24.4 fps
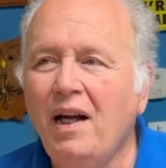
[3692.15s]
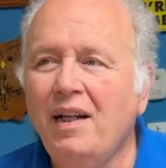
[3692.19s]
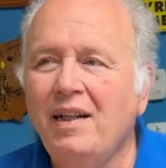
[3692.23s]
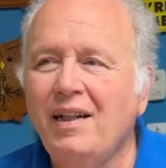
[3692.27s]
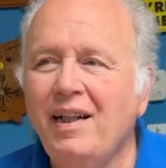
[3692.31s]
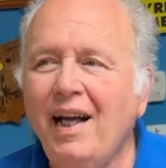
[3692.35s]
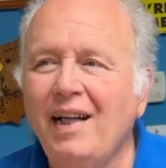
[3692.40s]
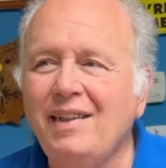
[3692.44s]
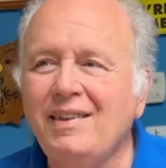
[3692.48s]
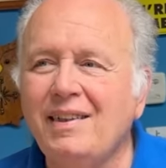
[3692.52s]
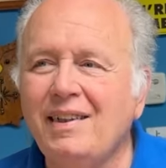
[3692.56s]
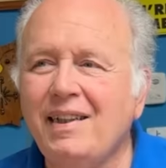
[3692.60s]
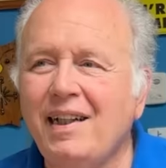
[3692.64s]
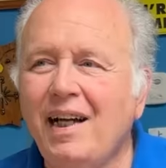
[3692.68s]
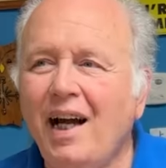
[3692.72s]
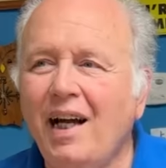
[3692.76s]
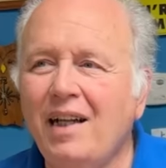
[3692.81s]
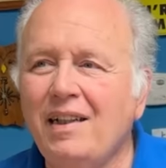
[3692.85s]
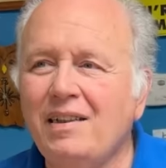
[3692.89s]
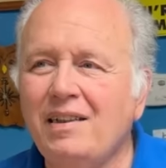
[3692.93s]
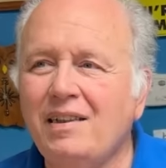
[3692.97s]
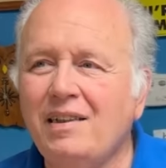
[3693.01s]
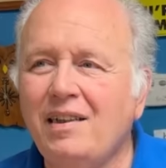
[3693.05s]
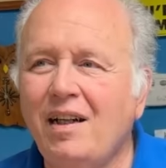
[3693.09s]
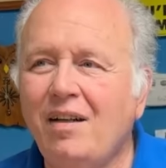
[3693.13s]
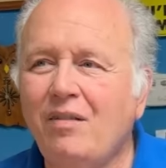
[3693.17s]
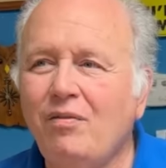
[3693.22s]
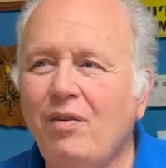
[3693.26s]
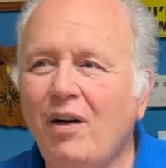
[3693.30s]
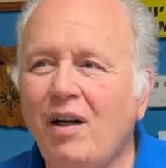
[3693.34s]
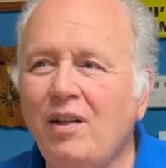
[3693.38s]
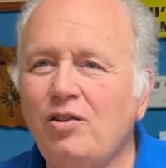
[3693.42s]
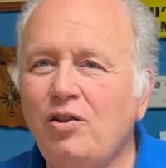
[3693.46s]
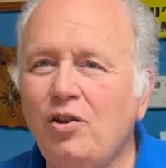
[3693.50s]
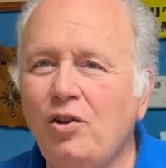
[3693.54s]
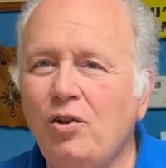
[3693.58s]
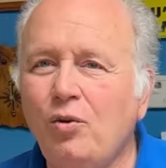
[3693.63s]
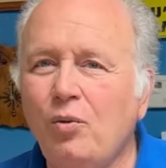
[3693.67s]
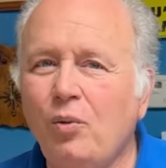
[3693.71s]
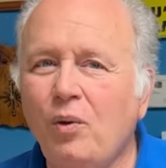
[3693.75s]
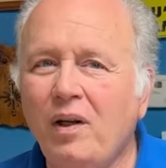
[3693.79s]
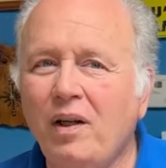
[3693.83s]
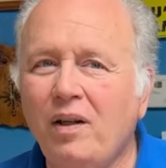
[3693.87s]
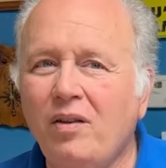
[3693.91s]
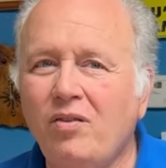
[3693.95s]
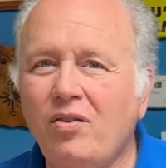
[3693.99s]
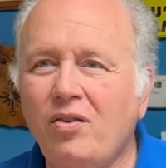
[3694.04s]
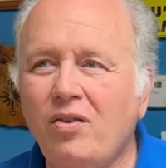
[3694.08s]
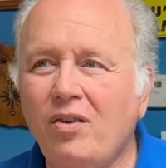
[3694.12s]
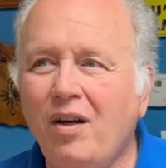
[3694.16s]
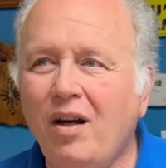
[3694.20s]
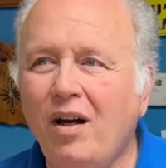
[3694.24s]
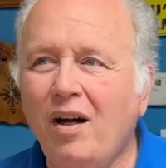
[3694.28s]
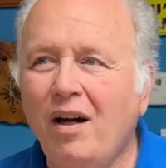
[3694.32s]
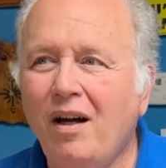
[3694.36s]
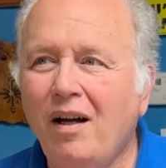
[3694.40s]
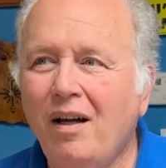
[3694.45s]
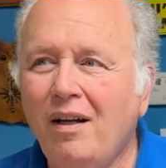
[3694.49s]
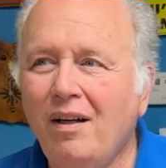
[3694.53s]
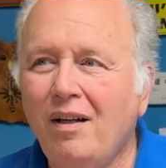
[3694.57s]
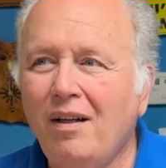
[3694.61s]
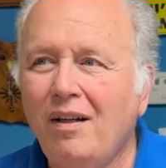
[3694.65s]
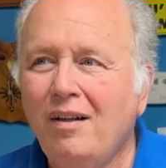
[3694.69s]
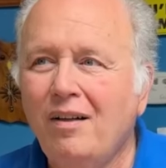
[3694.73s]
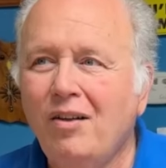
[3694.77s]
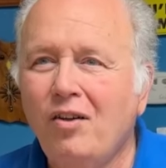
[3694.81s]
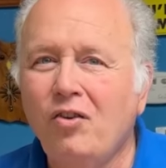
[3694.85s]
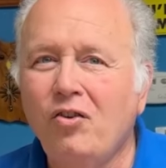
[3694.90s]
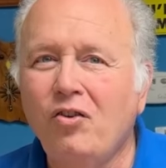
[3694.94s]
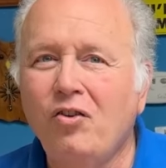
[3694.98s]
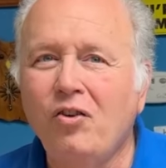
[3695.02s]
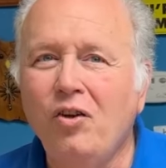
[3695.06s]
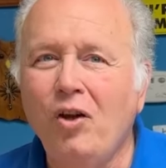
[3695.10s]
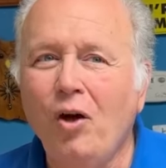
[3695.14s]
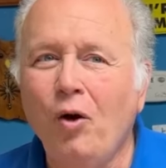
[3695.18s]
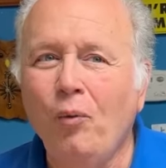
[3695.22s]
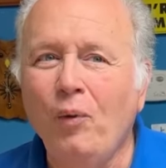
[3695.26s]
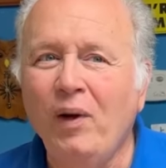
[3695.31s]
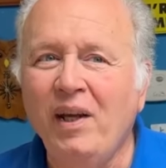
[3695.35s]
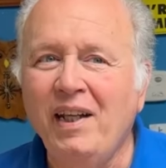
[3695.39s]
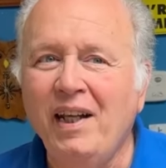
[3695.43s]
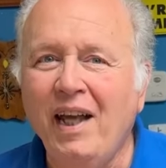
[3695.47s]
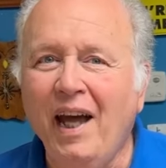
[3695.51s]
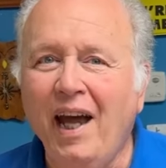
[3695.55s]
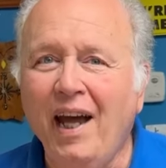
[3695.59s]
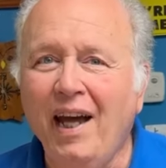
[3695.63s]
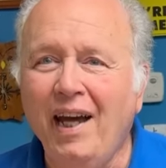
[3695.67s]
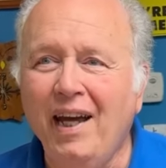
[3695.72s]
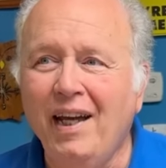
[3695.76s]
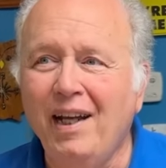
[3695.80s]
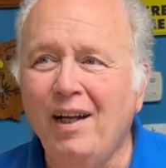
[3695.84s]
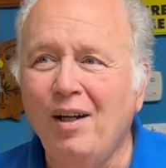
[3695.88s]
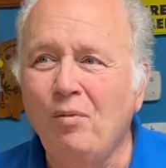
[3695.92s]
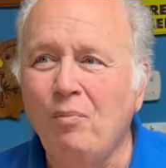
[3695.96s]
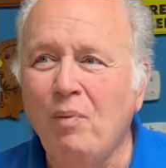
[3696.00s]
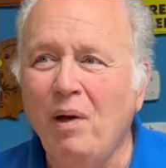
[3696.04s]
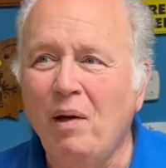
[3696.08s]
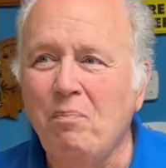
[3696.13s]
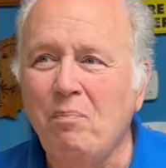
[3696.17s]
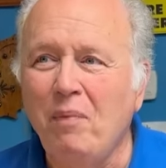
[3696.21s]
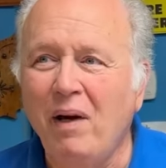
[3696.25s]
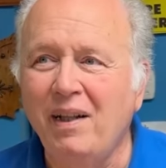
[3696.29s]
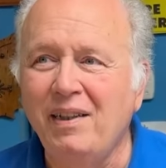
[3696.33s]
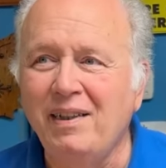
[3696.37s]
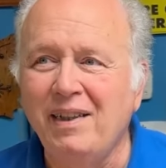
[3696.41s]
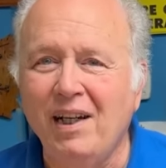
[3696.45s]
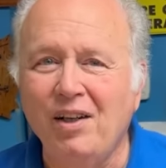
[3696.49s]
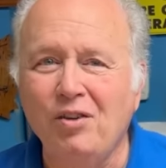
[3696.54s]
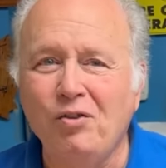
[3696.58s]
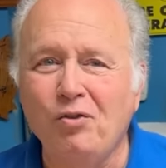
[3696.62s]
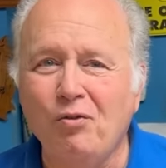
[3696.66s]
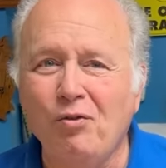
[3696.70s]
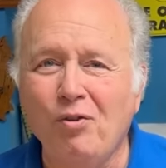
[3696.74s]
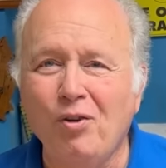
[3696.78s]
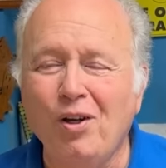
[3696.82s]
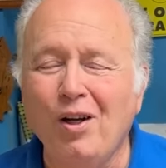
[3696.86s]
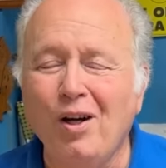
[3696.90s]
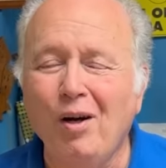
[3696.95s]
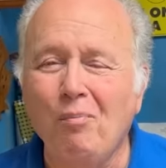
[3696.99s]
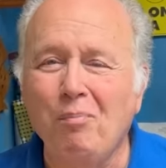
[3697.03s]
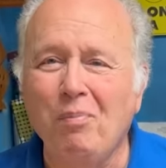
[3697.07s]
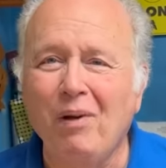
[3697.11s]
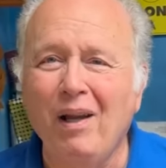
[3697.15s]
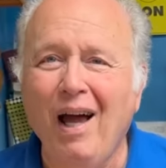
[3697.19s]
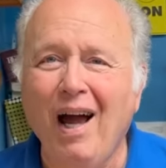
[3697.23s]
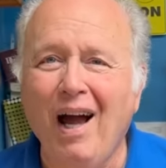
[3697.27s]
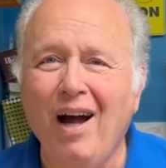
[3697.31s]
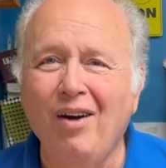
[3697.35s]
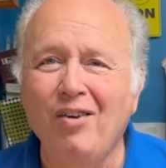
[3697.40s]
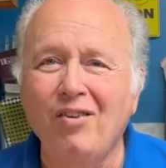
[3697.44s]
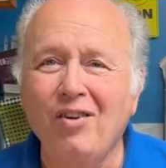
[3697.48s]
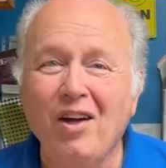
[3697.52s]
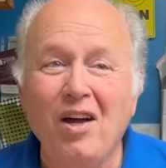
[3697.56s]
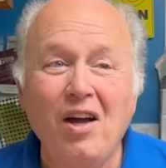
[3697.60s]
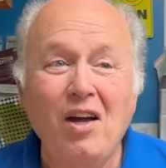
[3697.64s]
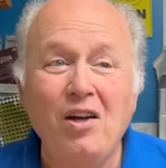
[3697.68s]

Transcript: That's the kind of stuff I'll do when it's a snowy day and I'm at my desk for a couple hours.